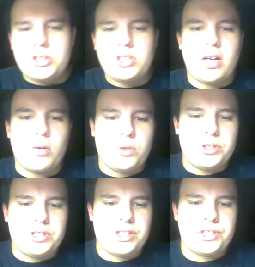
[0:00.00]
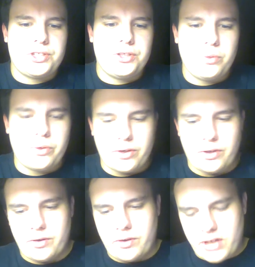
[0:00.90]
Slayer162 with
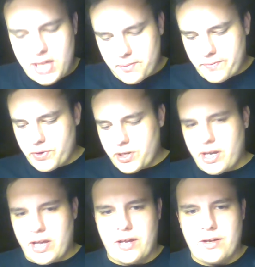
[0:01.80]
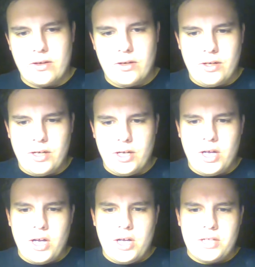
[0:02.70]
a game review today.
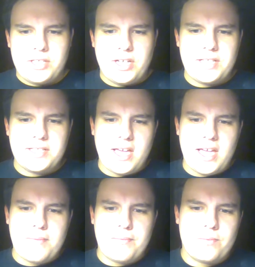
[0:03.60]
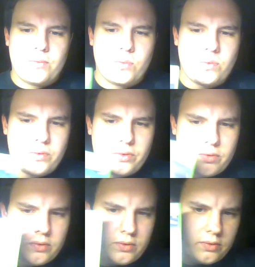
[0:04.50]
Today's game
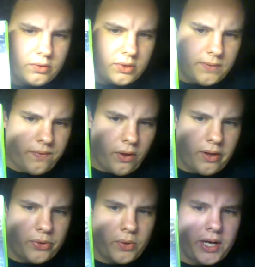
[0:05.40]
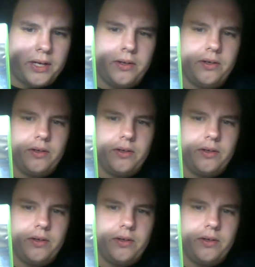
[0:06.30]
is Fallout 3.